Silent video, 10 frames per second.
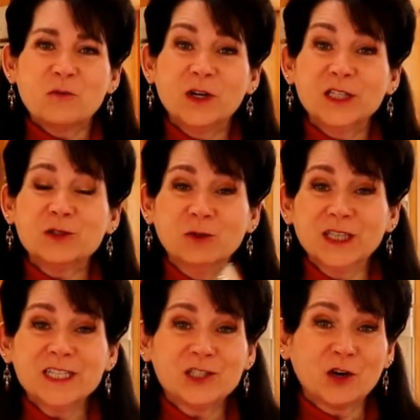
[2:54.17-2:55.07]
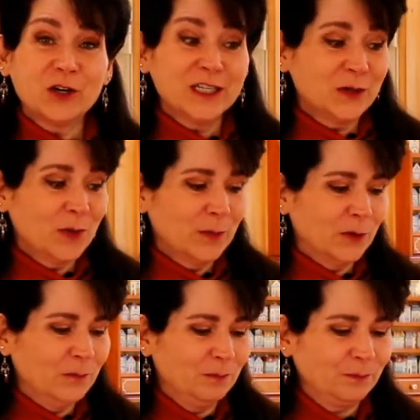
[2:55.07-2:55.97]
Well, it's really starting to
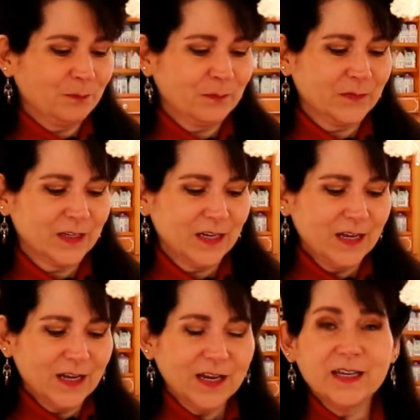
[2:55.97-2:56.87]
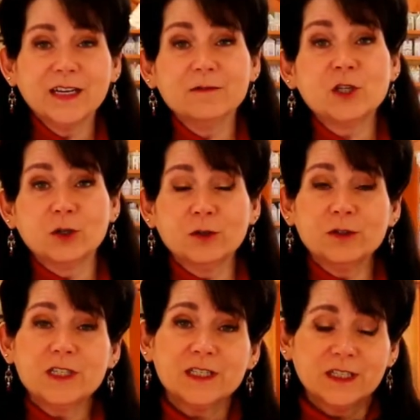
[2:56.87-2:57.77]
bubble. And I've
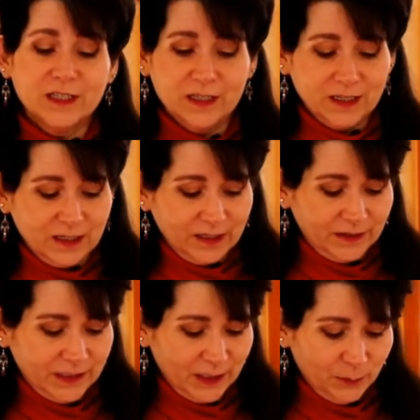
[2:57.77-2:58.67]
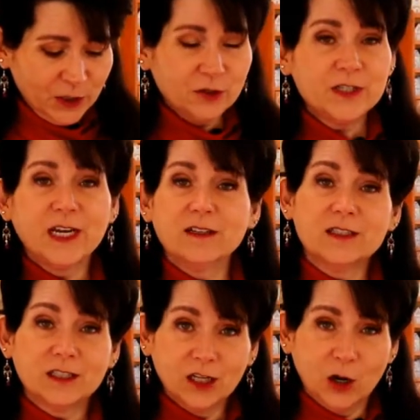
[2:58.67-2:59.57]
turned the temperature
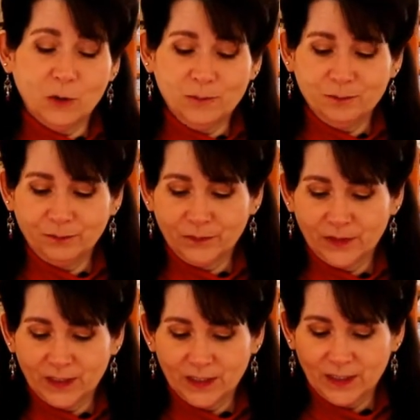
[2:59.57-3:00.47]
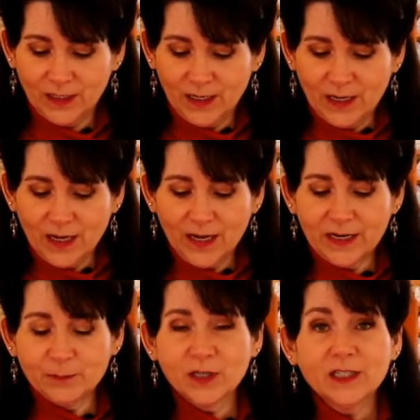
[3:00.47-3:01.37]
down to low. And I'm